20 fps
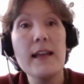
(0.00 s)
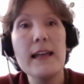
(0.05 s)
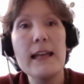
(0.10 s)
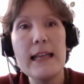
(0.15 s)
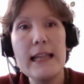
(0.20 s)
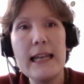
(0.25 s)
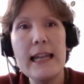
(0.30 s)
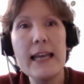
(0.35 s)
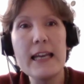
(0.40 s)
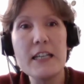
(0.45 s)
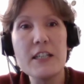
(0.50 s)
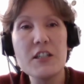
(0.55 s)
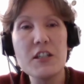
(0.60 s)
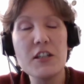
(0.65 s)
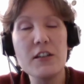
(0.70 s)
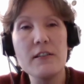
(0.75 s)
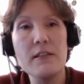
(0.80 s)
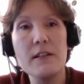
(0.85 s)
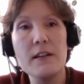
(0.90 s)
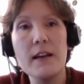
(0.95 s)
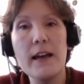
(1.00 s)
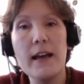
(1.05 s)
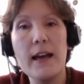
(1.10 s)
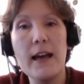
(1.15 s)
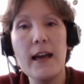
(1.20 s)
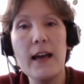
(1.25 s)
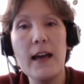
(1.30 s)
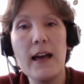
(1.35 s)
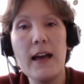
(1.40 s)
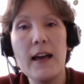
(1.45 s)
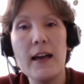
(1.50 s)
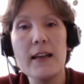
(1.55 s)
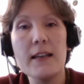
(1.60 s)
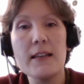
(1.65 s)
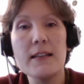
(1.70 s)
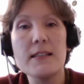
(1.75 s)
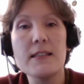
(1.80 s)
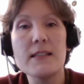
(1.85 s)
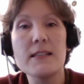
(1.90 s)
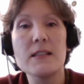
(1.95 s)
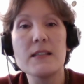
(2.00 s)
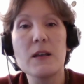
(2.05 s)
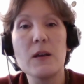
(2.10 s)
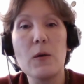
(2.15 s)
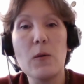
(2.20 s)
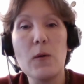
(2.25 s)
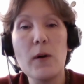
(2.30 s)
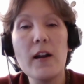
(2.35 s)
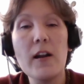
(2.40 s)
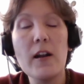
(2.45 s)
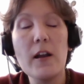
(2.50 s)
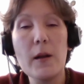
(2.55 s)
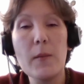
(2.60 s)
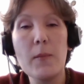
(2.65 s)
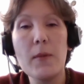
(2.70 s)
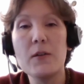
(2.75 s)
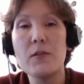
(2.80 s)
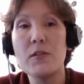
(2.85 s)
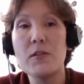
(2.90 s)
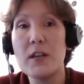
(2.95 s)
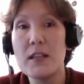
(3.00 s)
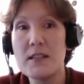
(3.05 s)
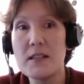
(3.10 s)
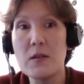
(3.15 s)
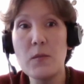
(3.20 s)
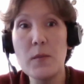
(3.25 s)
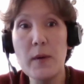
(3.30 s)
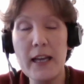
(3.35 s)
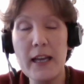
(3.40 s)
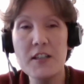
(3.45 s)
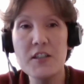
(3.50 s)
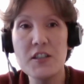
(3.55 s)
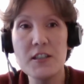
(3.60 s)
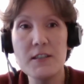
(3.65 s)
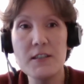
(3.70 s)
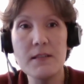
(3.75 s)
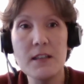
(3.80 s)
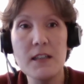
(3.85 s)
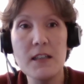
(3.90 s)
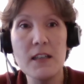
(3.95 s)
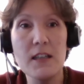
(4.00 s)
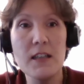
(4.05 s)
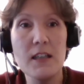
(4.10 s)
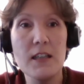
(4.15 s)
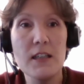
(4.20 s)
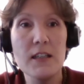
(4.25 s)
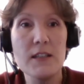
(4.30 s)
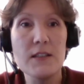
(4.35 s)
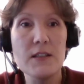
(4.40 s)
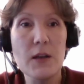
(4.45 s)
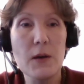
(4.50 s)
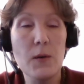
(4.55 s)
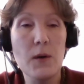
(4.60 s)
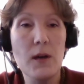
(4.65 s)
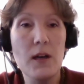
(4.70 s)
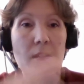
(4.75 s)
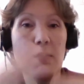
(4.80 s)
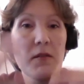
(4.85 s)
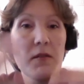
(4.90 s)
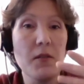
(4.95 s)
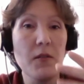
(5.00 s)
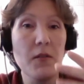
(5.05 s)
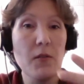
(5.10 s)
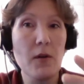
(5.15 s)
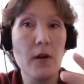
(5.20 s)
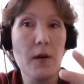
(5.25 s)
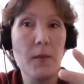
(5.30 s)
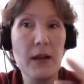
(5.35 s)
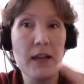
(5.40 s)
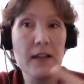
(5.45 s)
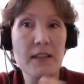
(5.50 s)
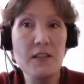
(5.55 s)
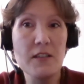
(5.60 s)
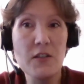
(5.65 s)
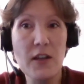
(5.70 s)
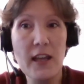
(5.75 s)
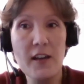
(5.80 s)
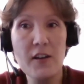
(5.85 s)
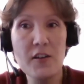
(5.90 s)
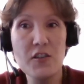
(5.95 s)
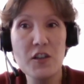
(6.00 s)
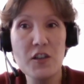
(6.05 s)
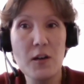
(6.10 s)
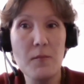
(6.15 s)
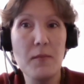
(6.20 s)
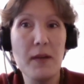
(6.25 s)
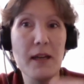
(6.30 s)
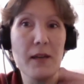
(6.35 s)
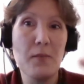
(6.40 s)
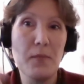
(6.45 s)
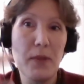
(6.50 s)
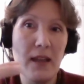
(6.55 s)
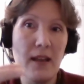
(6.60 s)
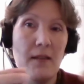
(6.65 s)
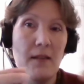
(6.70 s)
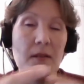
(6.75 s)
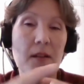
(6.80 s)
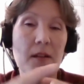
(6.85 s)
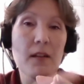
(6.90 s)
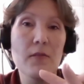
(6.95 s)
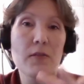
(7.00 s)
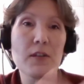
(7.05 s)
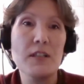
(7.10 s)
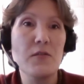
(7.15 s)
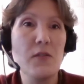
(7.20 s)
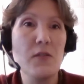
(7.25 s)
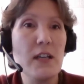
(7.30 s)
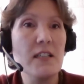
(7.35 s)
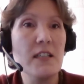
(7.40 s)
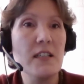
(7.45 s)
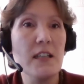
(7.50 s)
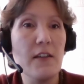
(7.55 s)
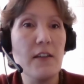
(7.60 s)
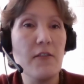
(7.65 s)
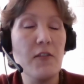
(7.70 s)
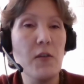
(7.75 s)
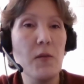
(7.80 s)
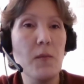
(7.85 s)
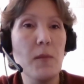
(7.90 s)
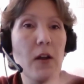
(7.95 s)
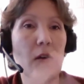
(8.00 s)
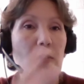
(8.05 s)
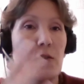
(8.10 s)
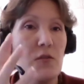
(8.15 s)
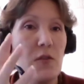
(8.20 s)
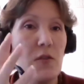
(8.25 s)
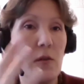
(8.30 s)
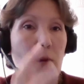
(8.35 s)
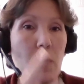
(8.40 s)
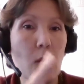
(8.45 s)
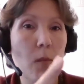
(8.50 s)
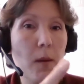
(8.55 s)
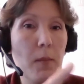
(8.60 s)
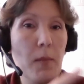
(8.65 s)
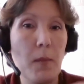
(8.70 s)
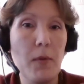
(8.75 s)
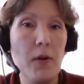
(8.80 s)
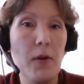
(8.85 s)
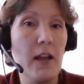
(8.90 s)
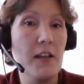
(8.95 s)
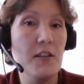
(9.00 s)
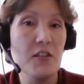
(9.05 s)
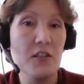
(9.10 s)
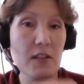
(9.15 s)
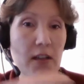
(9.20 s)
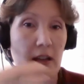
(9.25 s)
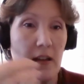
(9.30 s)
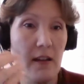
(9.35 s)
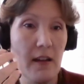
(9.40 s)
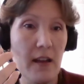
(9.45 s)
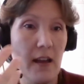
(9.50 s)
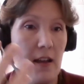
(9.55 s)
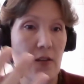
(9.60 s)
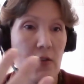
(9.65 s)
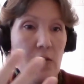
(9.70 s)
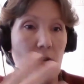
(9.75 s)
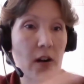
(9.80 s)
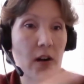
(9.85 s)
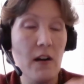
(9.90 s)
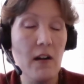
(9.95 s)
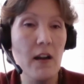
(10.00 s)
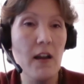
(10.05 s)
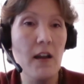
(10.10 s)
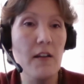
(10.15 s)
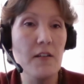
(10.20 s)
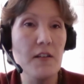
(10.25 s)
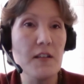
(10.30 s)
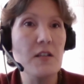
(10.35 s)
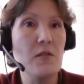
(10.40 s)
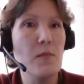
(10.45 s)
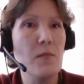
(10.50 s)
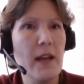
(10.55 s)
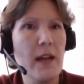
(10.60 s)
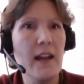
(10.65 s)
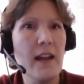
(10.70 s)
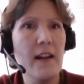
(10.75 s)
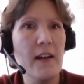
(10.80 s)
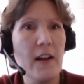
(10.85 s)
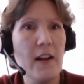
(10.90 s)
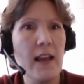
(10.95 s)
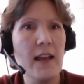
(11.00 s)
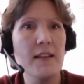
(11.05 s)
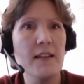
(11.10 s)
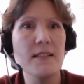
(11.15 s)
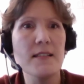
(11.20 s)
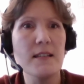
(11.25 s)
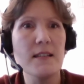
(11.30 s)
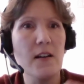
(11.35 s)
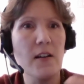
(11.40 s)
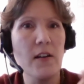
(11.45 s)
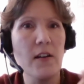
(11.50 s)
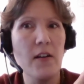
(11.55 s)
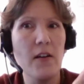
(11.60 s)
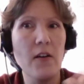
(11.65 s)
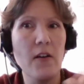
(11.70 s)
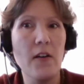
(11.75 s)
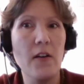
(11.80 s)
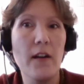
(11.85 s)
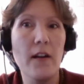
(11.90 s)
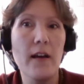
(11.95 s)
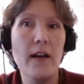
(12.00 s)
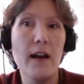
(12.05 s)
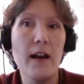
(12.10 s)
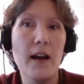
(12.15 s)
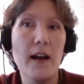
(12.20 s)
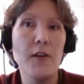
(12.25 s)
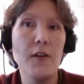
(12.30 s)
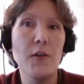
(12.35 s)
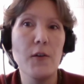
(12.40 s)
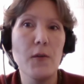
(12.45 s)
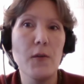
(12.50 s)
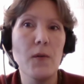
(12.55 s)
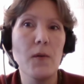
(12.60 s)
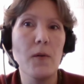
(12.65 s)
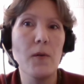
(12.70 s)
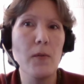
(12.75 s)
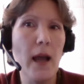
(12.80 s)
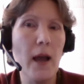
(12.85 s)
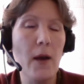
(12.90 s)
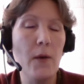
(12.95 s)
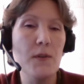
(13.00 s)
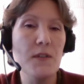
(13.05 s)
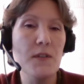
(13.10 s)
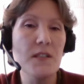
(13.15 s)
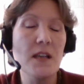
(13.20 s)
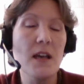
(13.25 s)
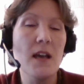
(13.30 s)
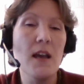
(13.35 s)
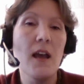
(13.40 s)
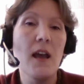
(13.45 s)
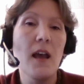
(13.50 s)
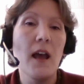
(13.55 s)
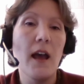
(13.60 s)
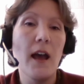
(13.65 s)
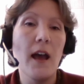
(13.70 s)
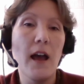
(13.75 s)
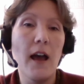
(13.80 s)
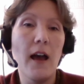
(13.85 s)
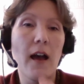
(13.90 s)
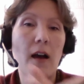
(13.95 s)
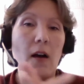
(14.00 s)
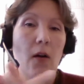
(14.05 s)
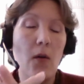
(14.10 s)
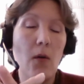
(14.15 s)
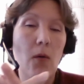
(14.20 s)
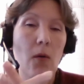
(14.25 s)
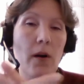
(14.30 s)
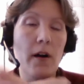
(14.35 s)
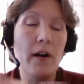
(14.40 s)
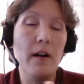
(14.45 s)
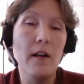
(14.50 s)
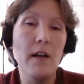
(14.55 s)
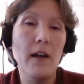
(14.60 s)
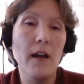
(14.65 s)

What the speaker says: election. It's quite a lot about discrimination. So your ability to get a job might be restricted if you belong to a Roma population and you're discriminated against on undue grounds, or